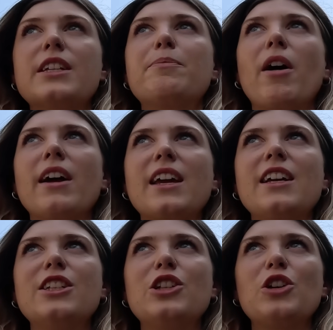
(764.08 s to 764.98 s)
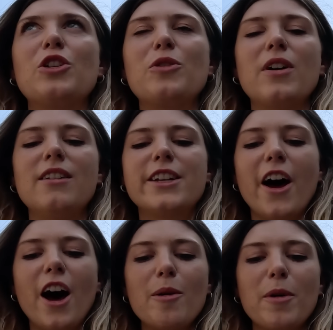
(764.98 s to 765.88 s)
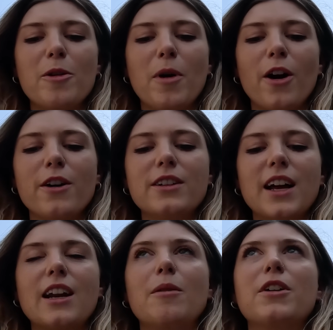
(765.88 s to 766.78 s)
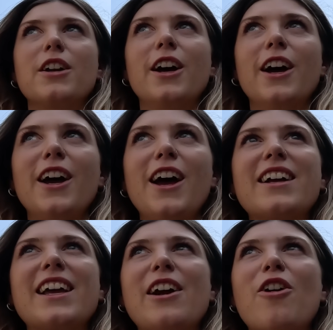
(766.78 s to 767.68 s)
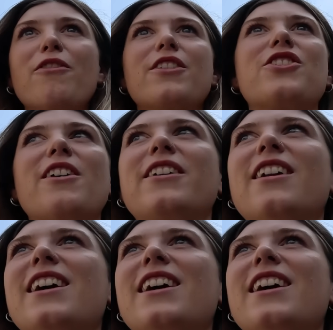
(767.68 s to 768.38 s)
this bike into turbo mode and I'm going to kick off at the traffic